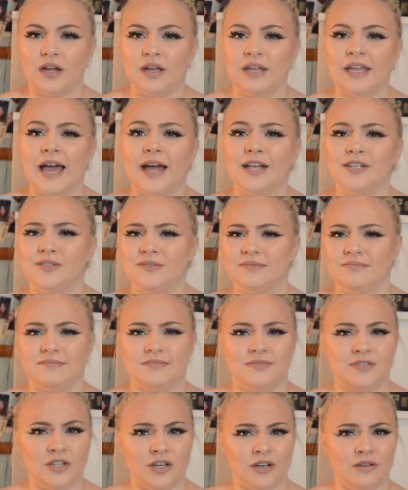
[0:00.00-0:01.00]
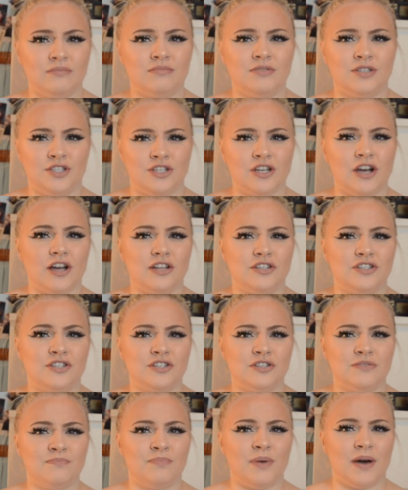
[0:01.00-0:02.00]
yeah, don't
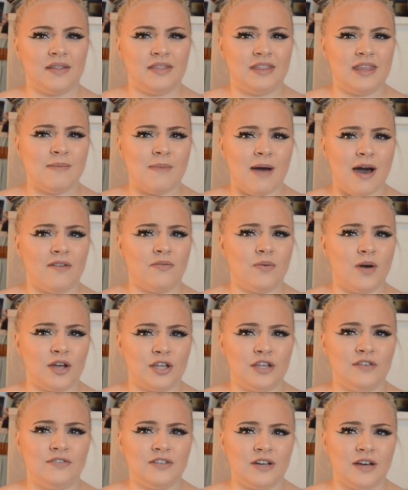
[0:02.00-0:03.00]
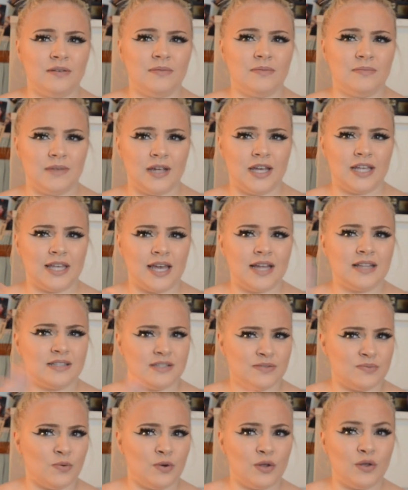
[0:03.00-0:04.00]
judge by the amount of work you've done
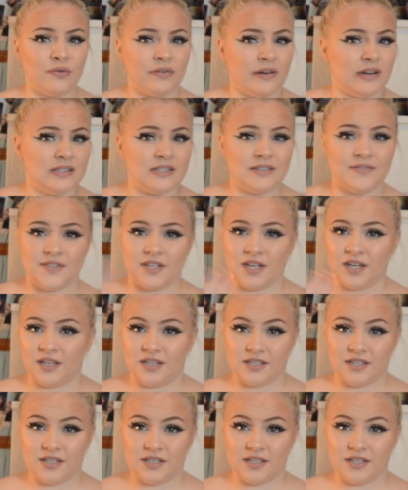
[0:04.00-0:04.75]
against what your friends have done,